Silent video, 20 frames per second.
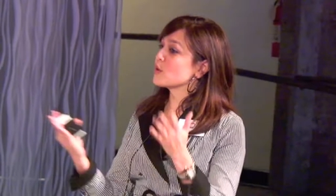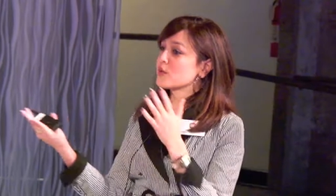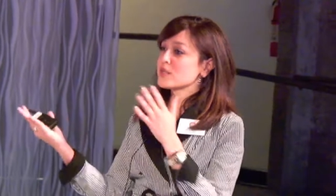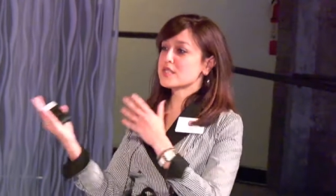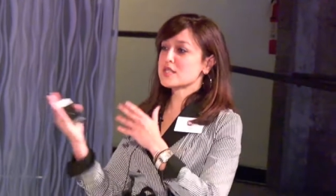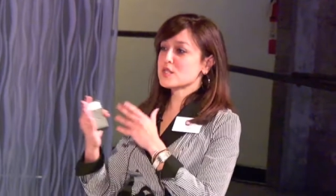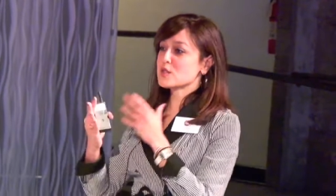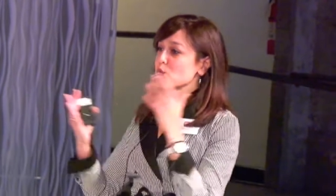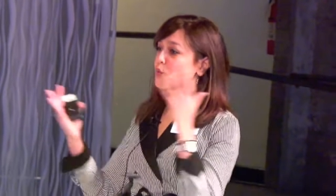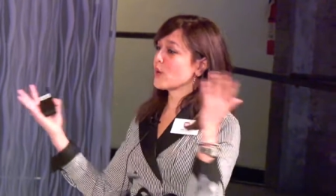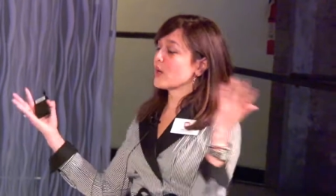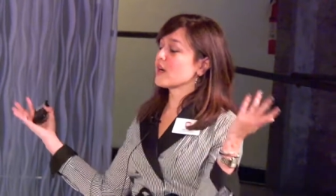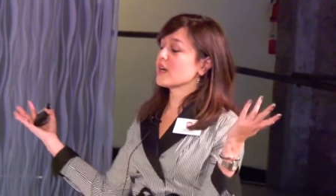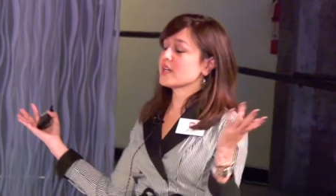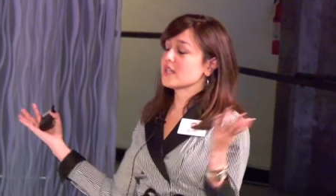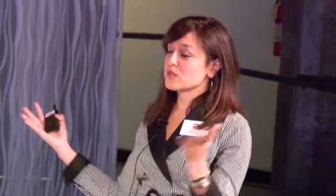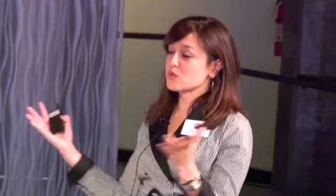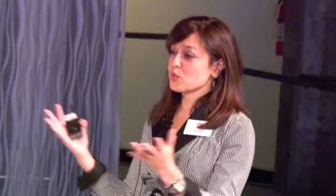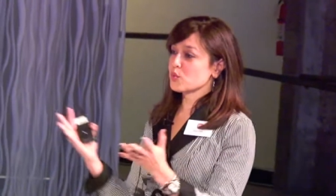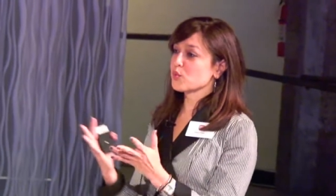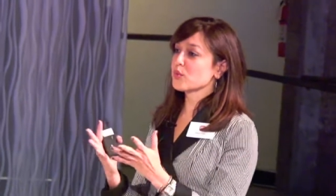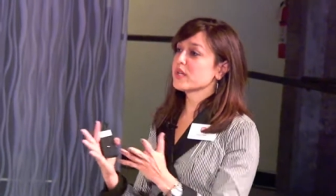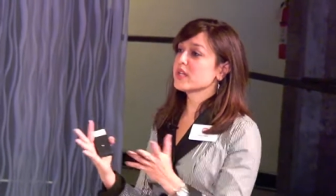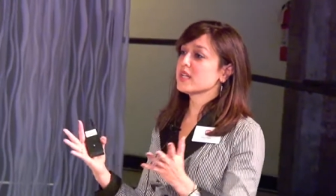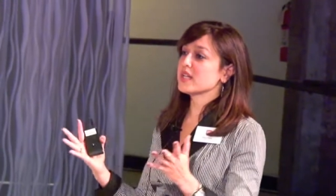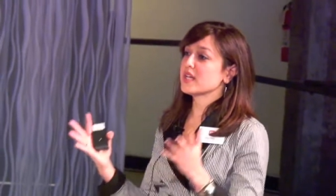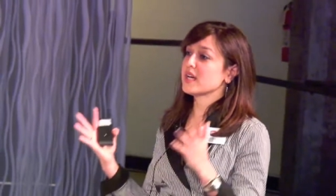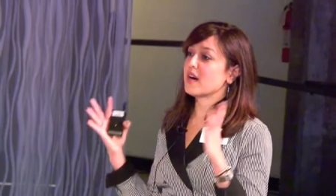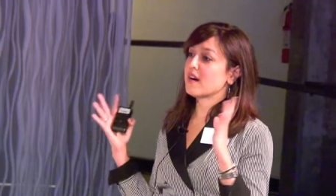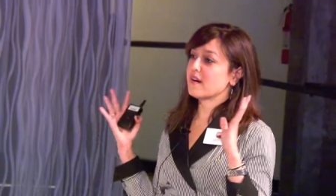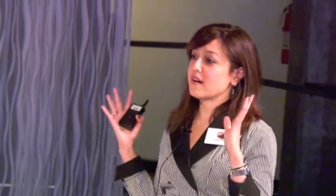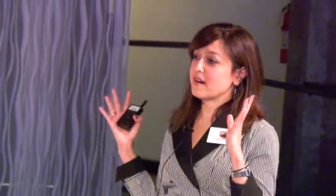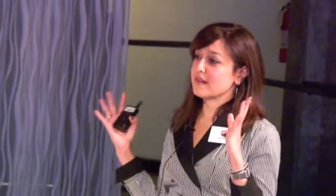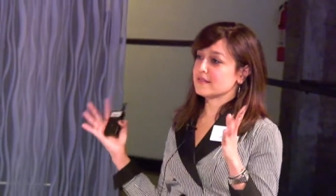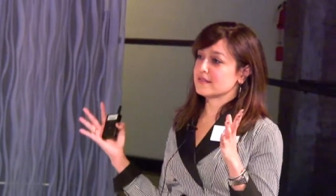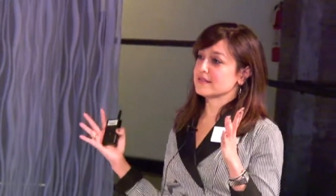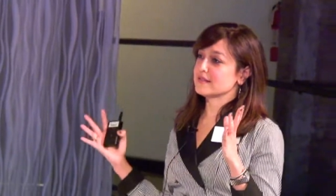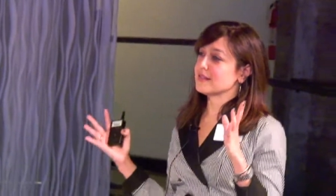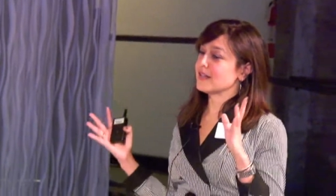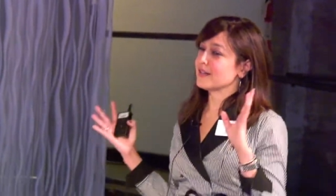so this, is where it is really a,
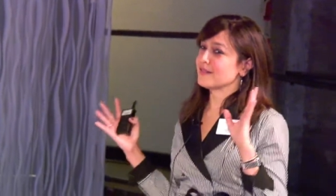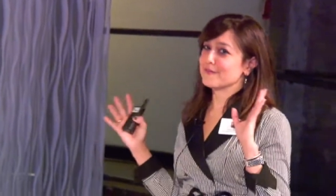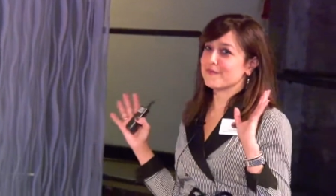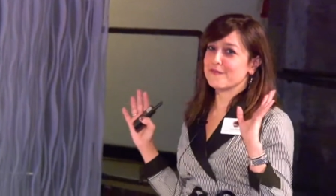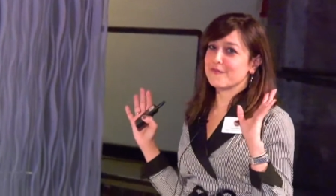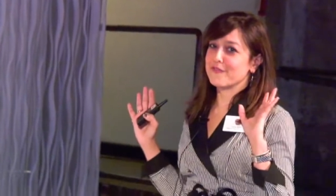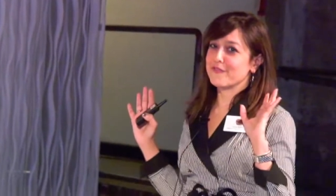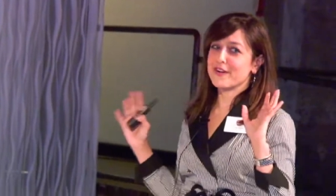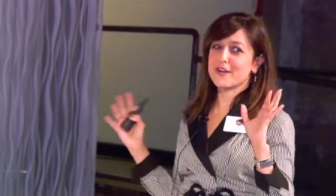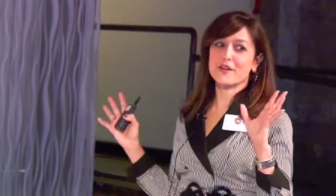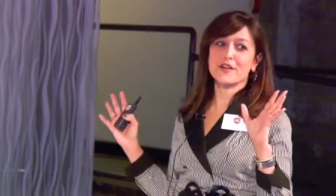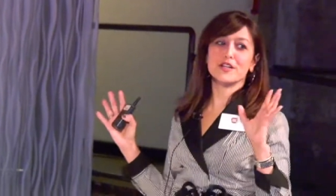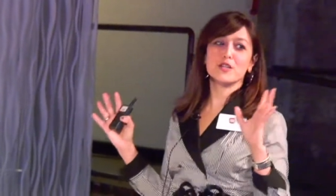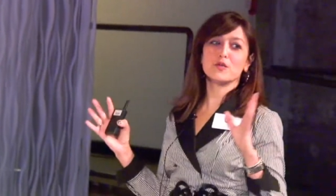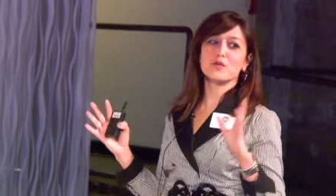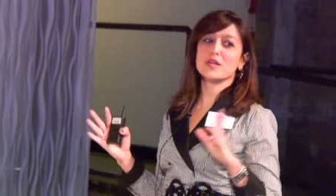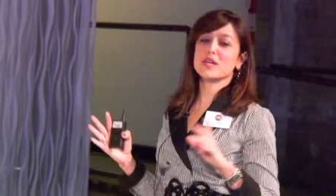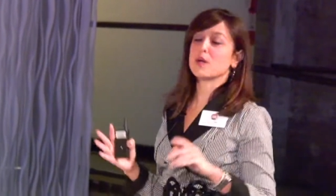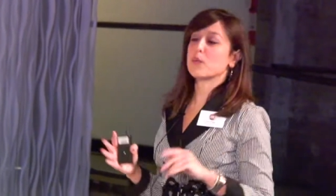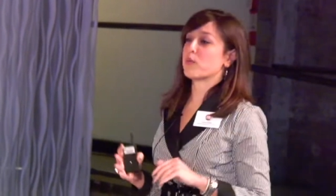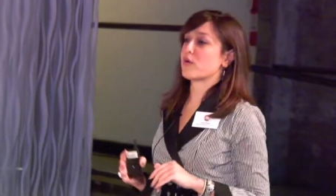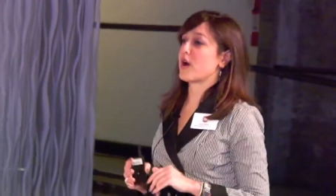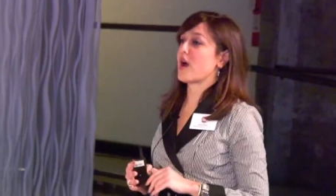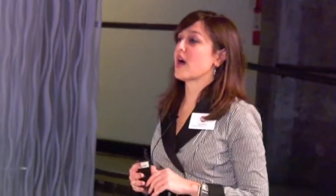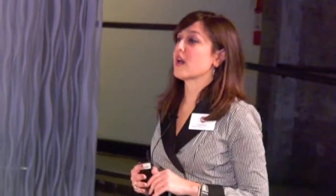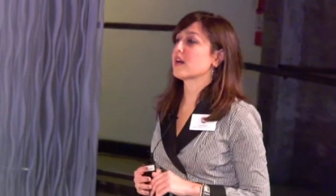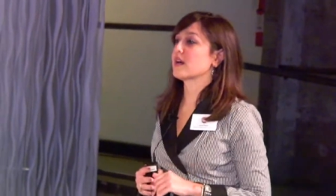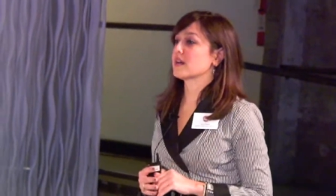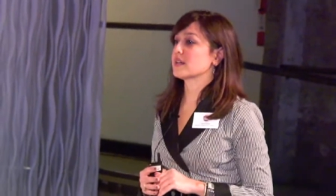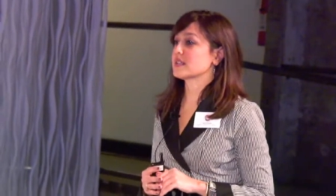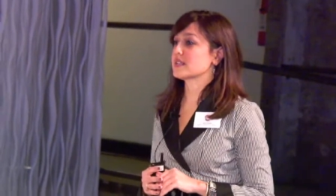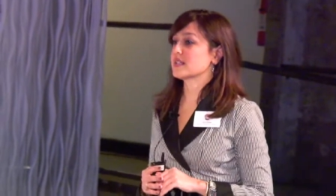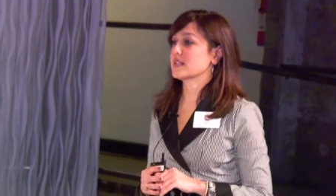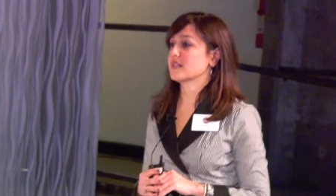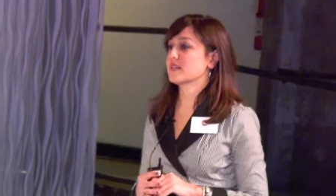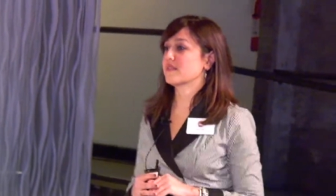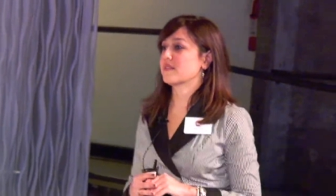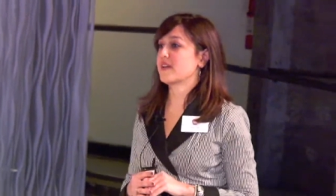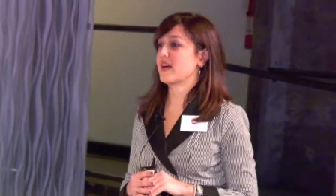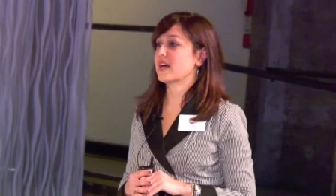a, a, very unique product in
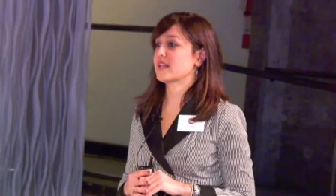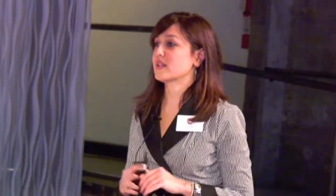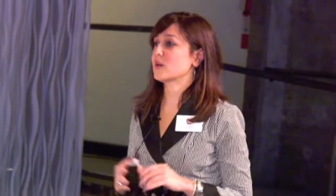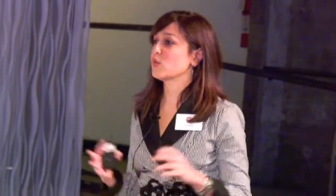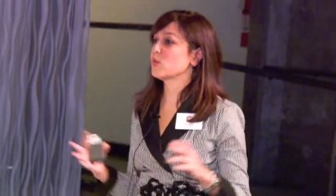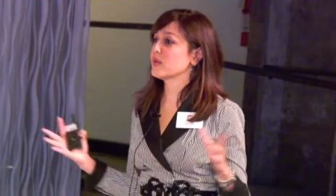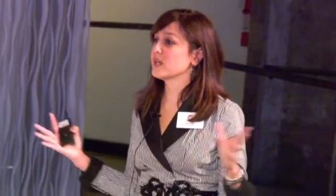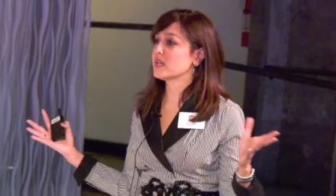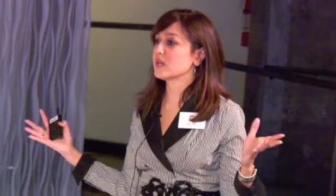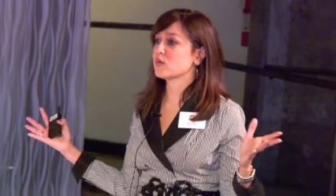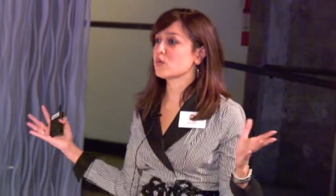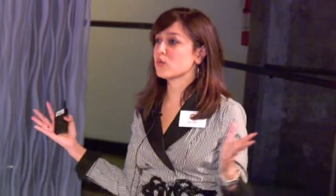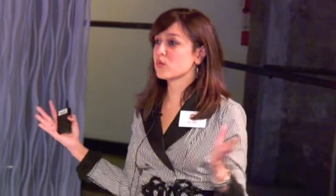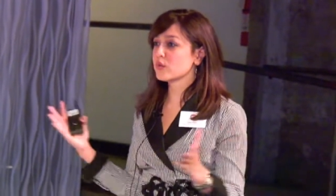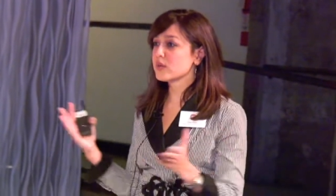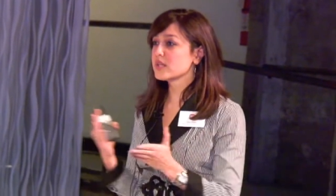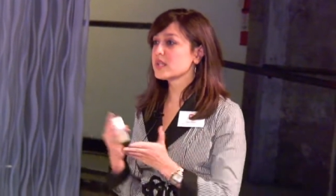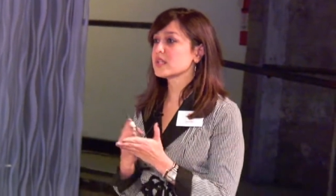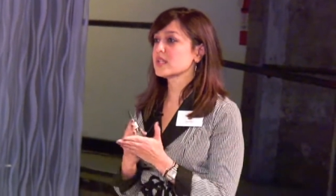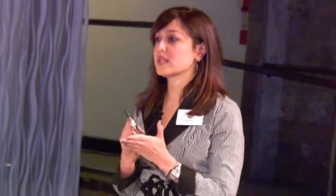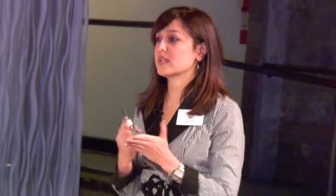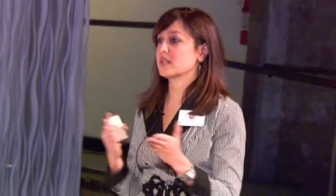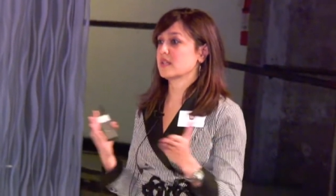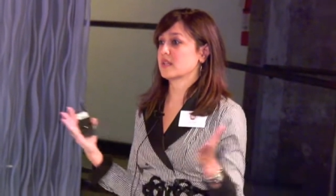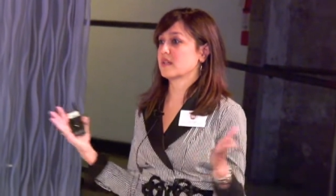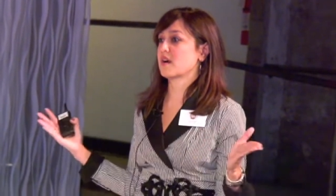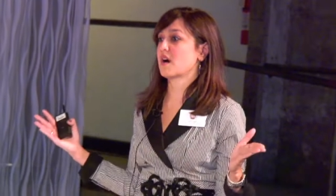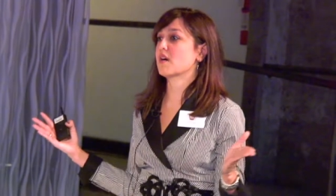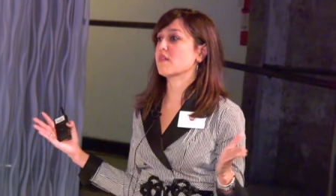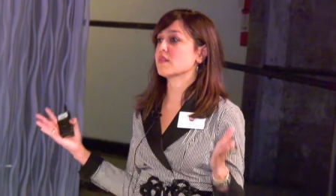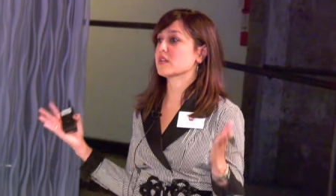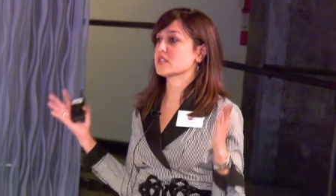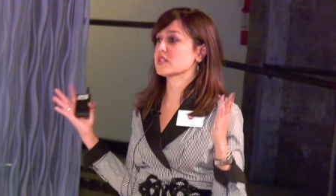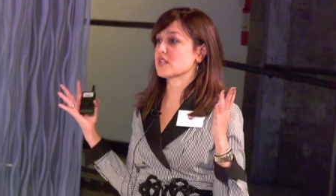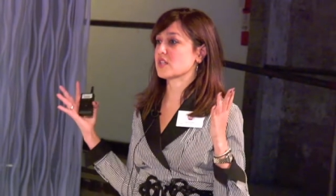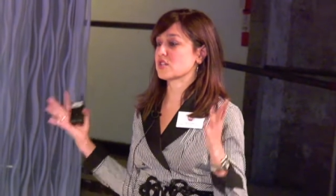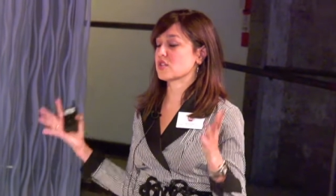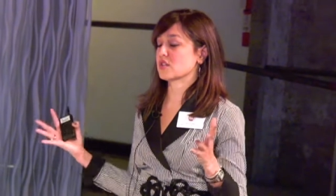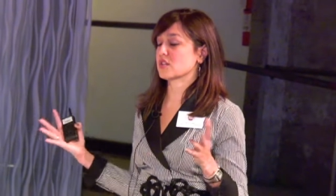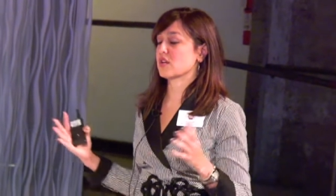the fact that we can really cover
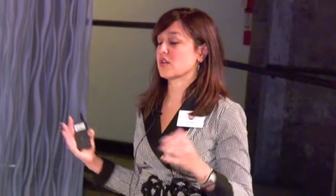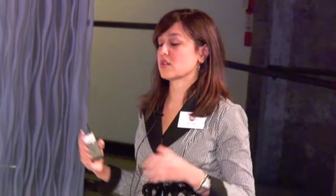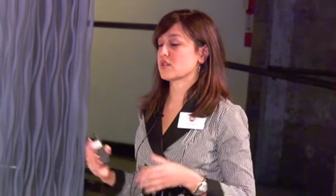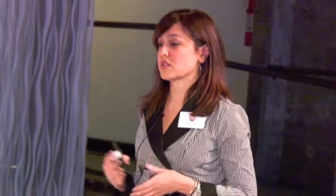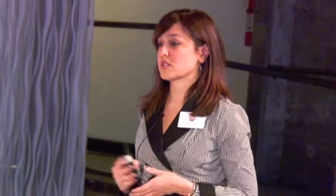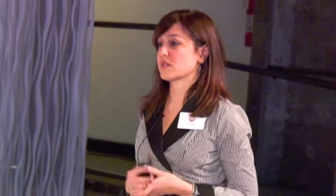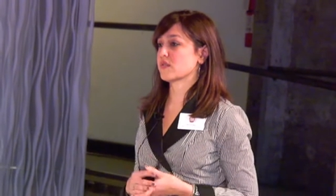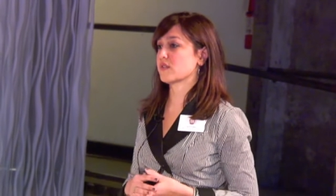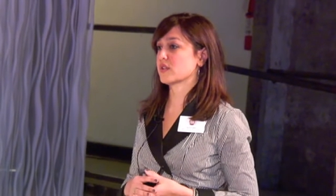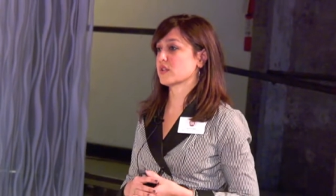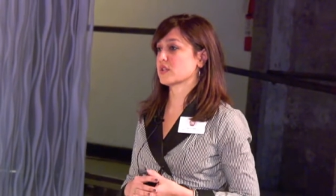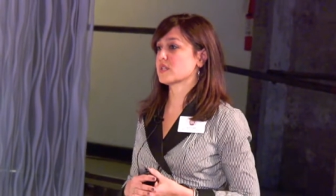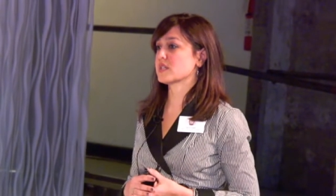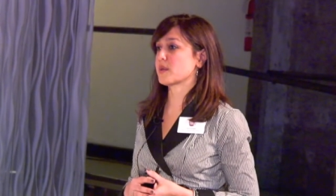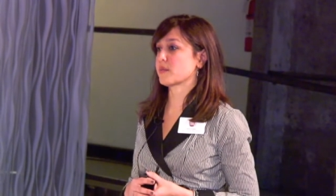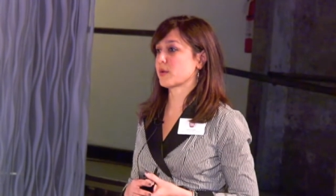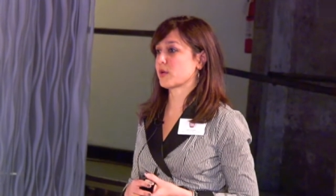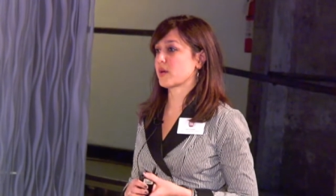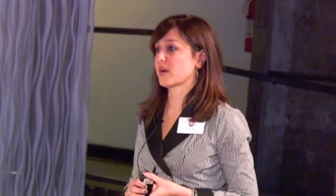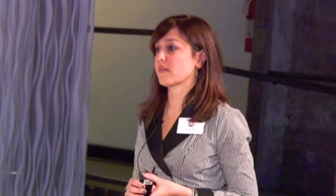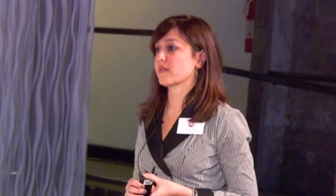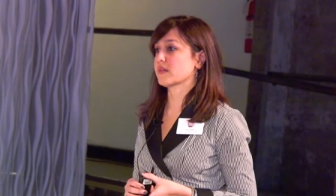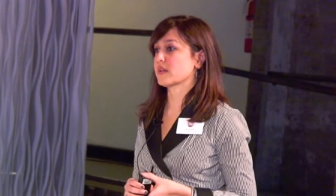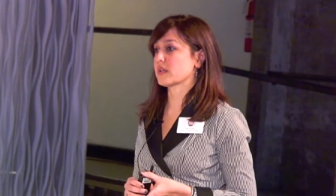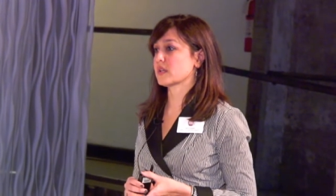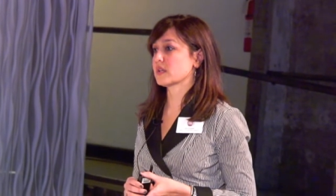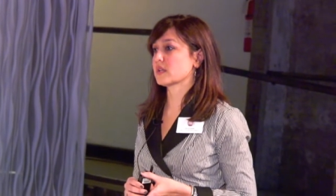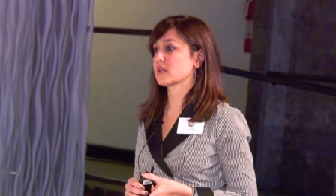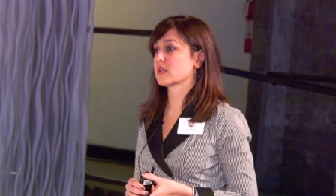such a large different demographic.